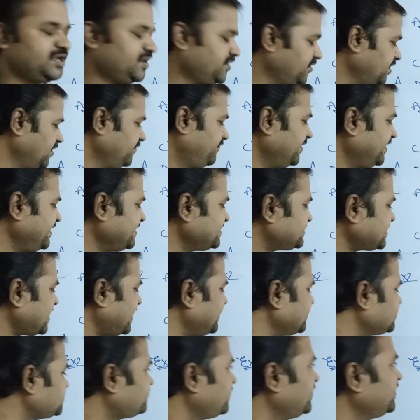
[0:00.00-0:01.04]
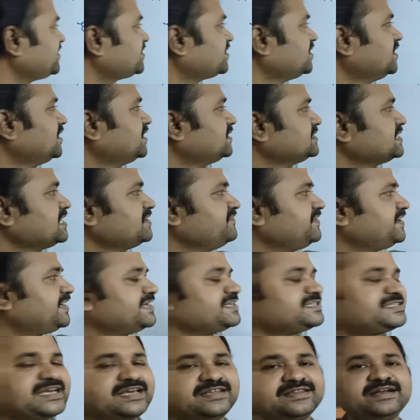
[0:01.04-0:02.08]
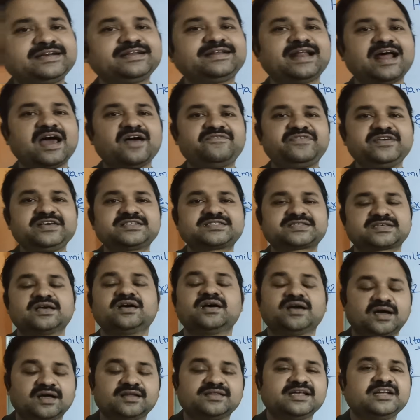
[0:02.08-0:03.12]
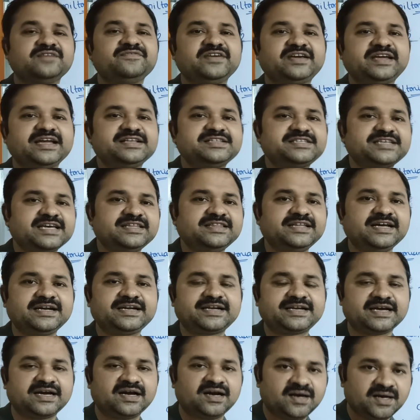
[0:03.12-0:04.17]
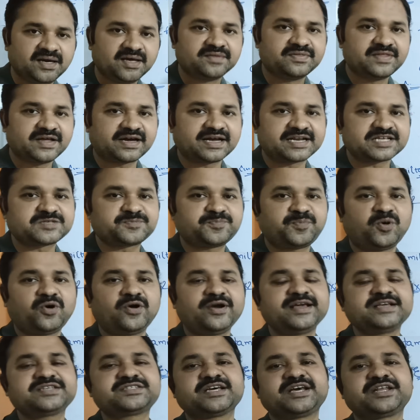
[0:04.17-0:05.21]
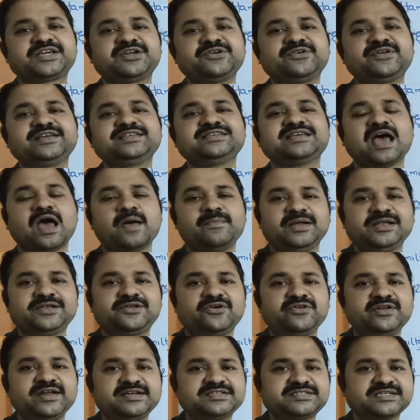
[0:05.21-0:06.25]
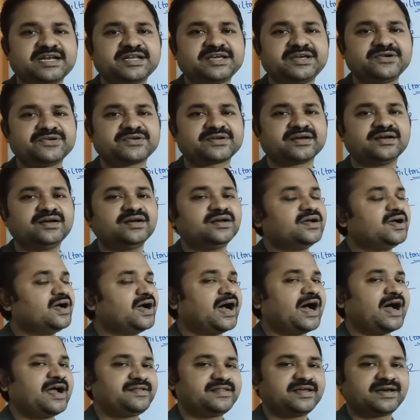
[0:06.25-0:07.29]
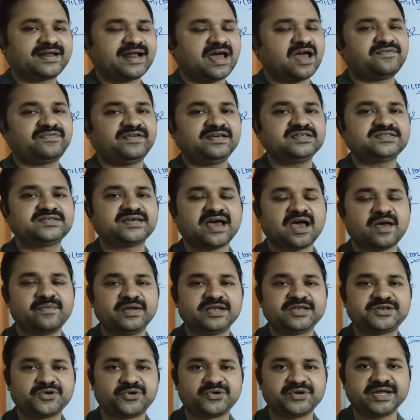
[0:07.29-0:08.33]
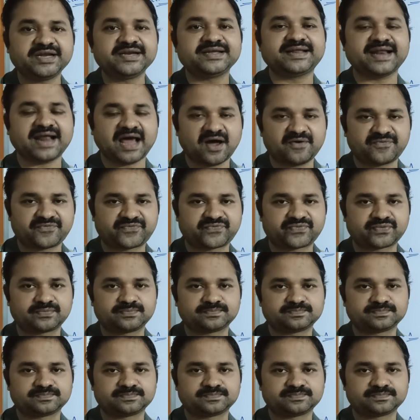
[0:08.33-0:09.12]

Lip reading: if it is satisfied, then we can say that graph is, then we can say that the corresponding circuit is Hamiltonian circuit and the graph is Hamiltonian graph.